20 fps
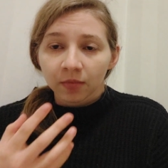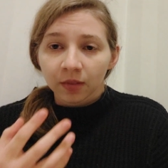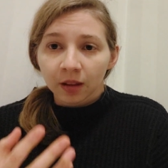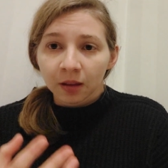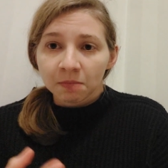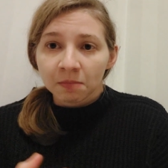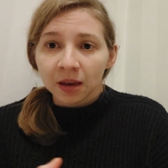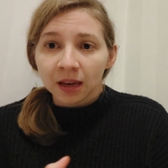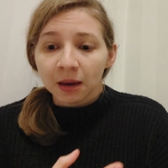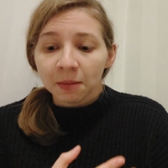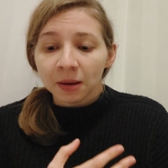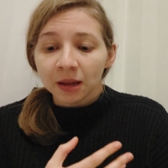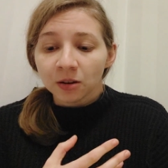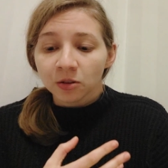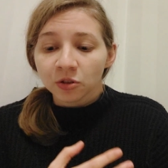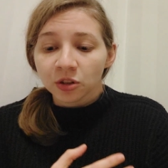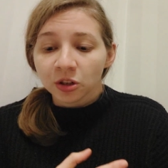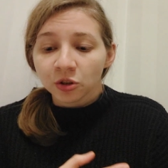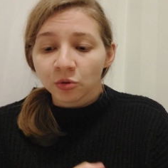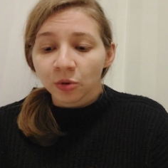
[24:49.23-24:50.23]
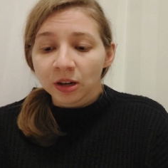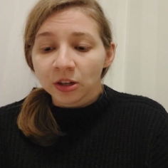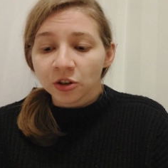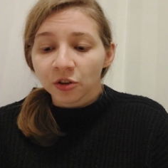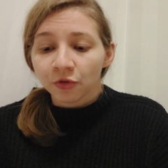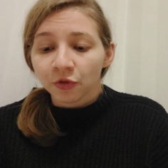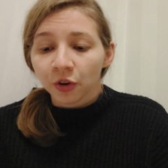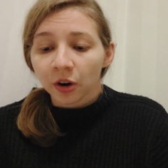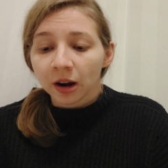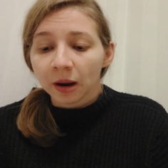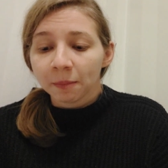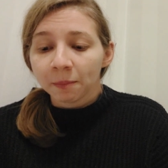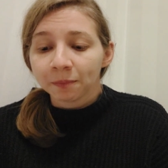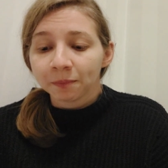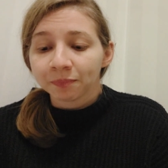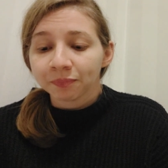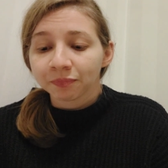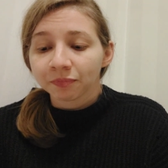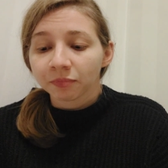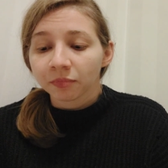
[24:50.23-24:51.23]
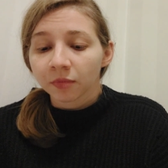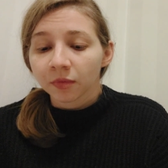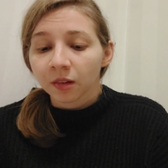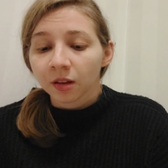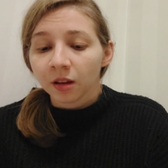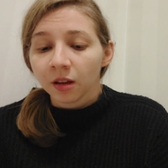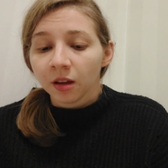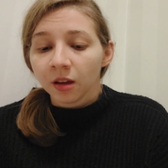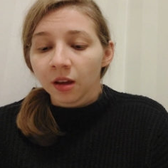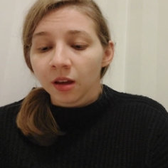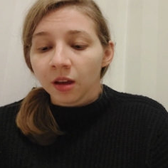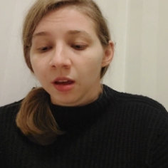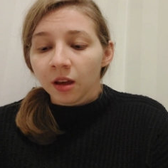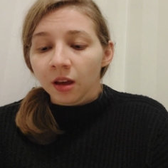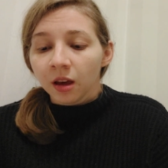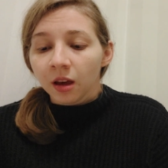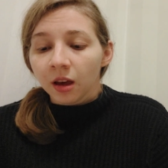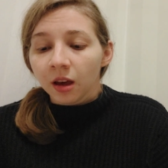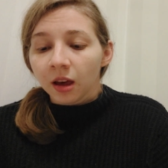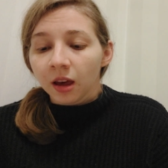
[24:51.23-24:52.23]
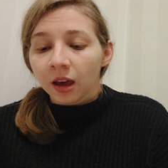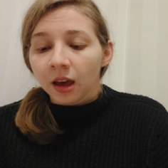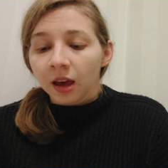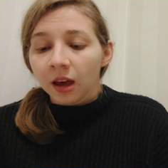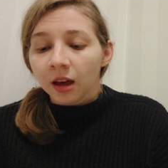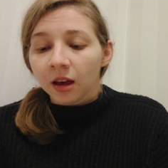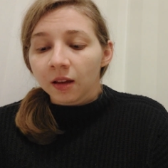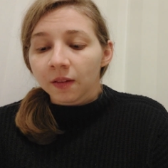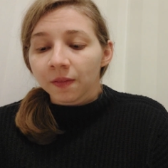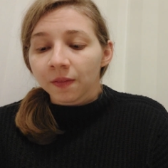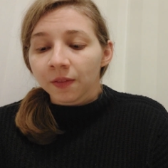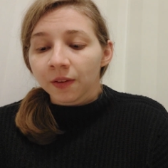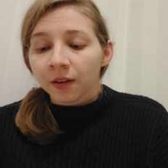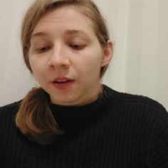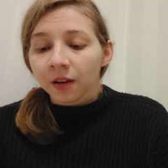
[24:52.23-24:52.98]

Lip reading: make a better situation for him. And